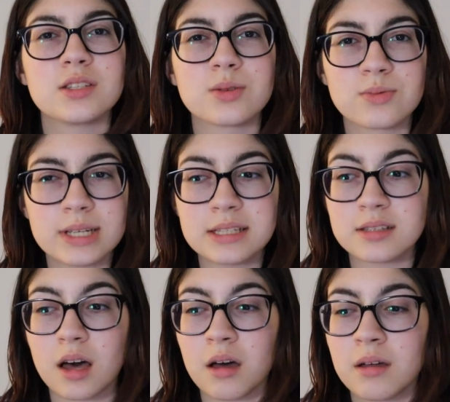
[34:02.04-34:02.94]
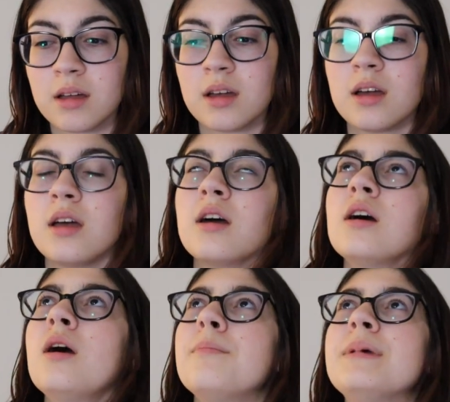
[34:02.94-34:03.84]
Teresa.
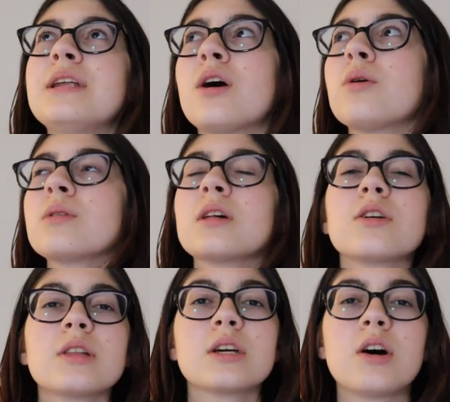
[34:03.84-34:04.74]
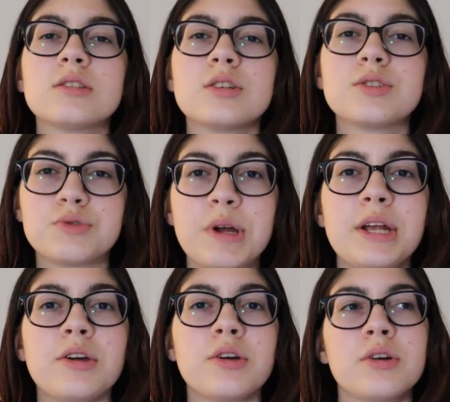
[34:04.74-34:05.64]
Minho literally calls her
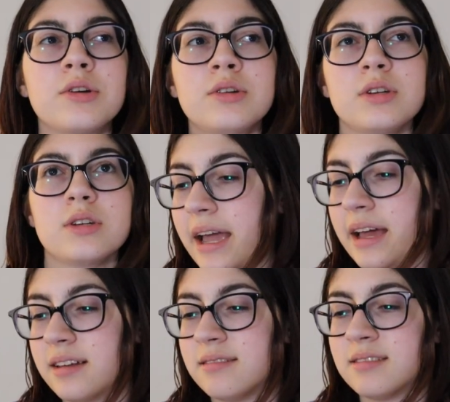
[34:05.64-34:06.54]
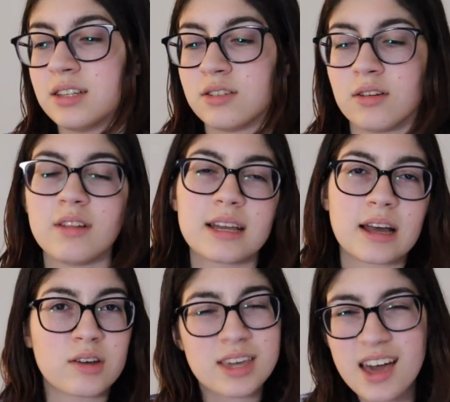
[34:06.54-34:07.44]
traitor and, you know, like,
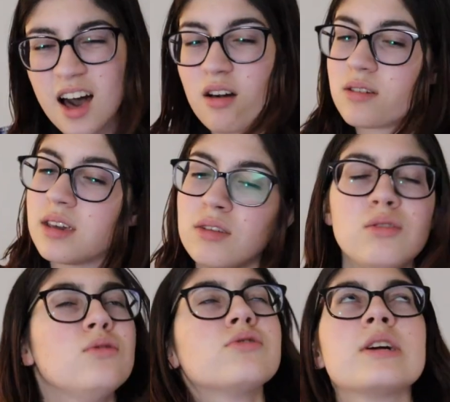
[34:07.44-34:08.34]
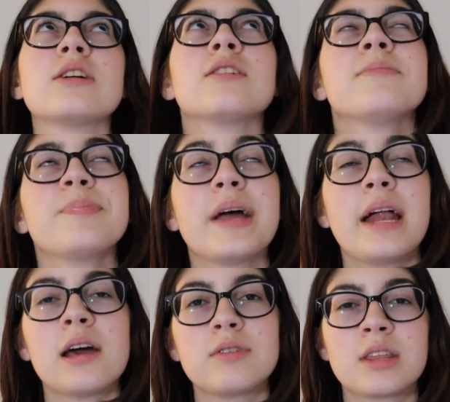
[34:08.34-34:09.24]
I'll, I'll kill you, traitor,
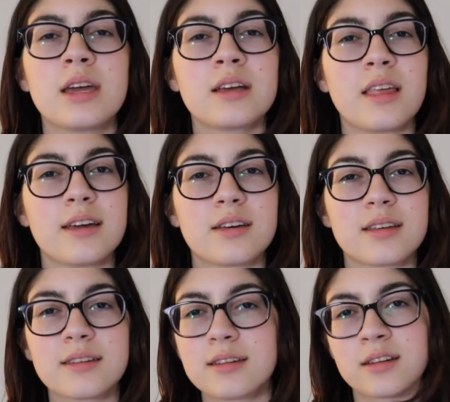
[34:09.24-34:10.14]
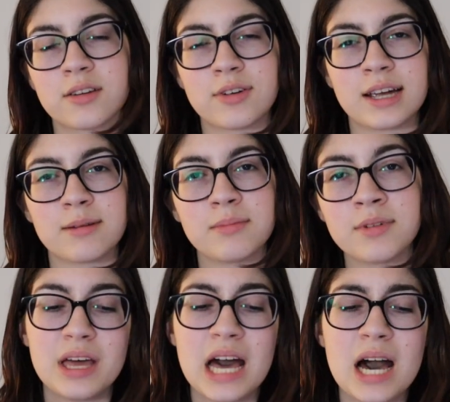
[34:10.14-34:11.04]
and everything. Like, good for him.
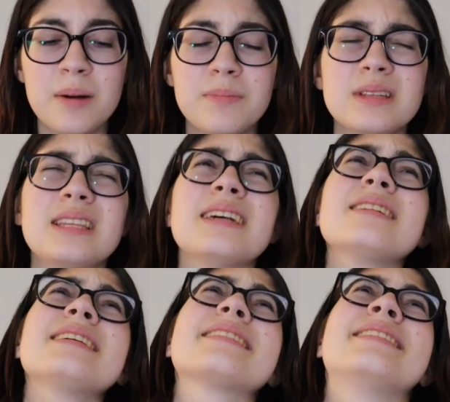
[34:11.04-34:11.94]
But they, like...